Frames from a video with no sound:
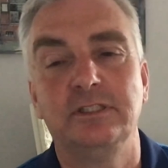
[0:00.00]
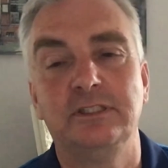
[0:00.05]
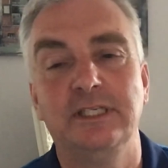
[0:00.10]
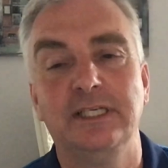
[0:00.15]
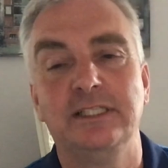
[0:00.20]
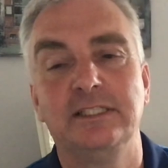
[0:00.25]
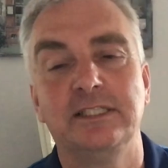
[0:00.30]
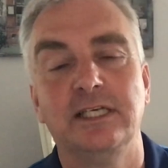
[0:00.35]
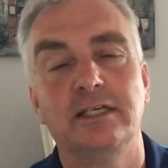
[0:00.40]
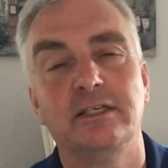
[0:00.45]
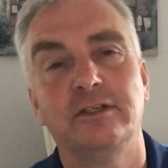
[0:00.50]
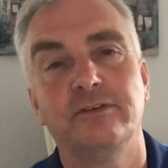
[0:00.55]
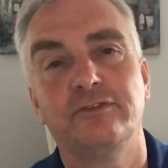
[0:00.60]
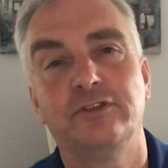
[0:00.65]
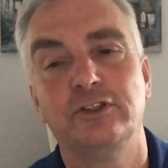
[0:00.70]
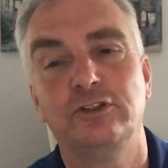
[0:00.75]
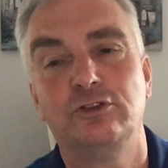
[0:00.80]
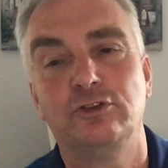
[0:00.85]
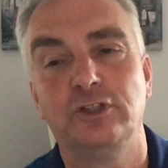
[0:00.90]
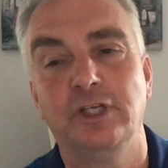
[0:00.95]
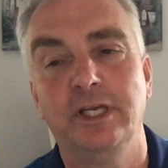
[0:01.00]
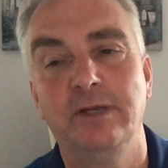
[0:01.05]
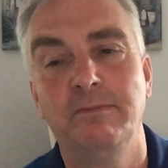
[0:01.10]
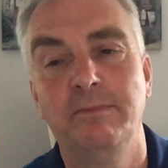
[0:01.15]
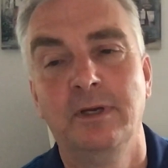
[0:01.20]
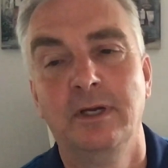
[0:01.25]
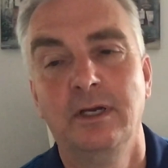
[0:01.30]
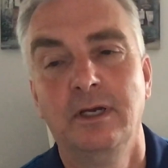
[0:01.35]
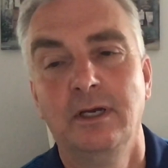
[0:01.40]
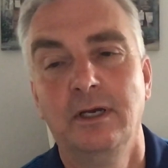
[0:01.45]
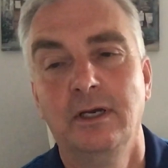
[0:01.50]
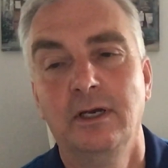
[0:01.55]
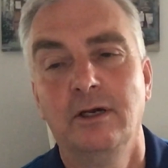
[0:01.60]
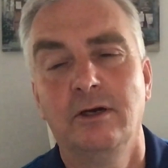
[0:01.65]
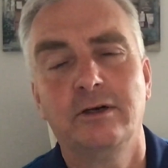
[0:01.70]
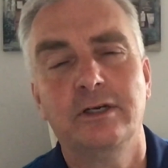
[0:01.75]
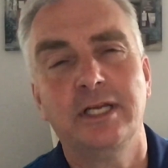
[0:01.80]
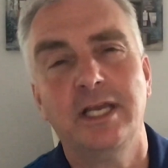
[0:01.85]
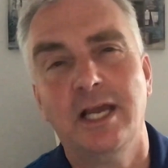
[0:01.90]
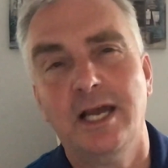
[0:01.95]
detail of the dream,
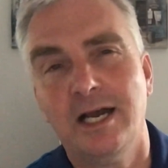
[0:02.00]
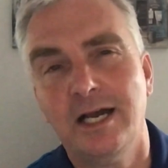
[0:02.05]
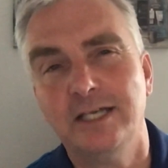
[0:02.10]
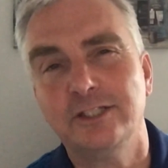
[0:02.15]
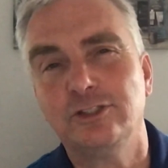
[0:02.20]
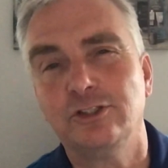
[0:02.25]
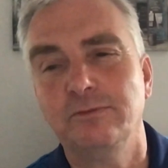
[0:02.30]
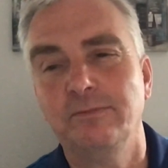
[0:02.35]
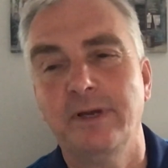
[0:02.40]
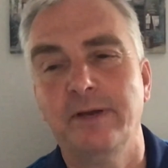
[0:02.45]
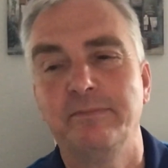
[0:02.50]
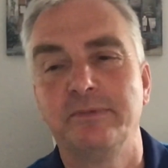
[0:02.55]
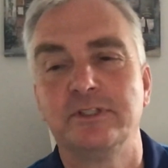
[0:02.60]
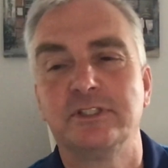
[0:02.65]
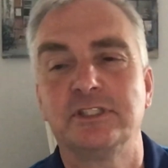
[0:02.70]
or he has remembered